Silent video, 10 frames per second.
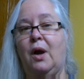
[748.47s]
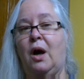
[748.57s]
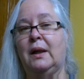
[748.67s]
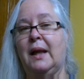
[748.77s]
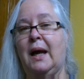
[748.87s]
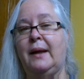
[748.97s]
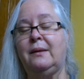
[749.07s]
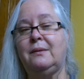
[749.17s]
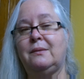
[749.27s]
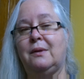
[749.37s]

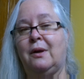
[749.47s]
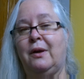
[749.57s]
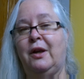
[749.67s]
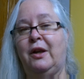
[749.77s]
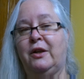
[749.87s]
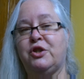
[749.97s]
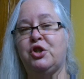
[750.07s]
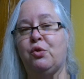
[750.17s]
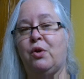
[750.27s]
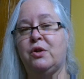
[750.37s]
online. And in
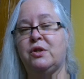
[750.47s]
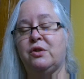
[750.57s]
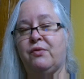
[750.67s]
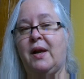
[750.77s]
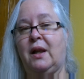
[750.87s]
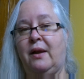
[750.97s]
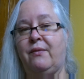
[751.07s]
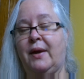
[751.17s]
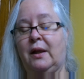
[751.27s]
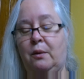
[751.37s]
stores, it's readily
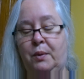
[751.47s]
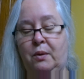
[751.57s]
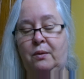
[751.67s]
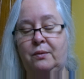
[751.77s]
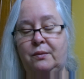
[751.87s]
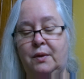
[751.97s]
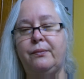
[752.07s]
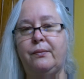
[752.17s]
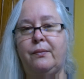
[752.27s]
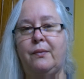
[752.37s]
available.
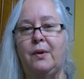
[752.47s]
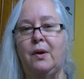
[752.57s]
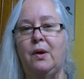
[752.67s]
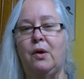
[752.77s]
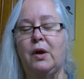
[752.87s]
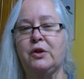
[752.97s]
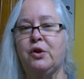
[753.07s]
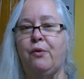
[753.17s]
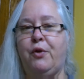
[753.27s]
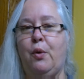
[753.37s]

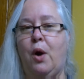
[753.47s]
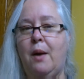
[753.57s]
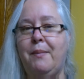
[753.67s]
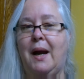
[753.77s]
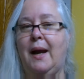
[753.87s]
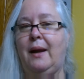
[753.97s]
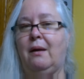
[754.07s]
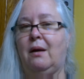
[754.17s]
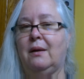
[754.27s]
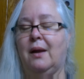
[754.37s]
So if you are buying
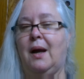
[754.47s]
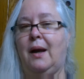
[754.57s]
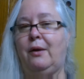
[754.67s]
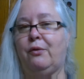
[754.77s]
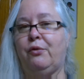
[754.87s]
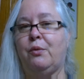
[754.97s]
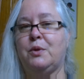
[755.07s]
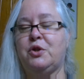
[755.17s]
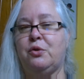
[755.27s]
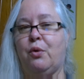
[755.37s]
online or from
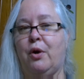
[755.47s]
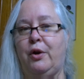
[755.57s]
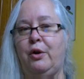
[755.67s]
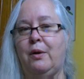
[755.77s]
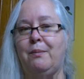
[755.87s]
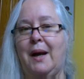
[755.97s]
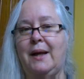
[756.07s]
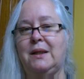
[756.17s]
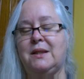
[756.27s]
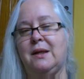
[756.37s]
a store, you can buy
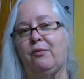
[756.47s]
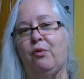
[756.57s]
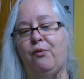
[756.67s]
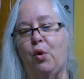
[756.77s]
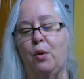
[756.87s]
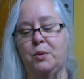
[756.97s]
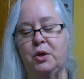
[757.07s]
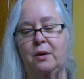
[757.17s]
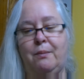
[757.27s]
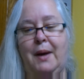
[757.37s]
it in several forms.
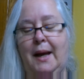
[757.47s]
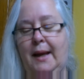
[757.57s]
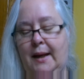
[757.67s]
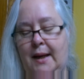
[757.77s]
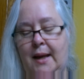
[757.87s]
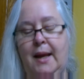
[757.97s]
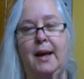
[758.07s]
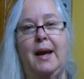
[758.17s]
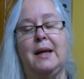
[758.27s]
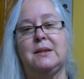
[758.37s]
You can buy it
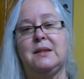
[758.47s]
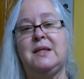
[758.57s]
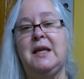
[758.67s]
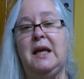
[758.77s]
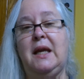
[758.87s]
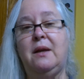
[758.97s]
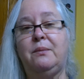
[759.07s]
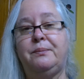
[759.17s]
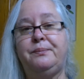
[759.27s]
as a tea.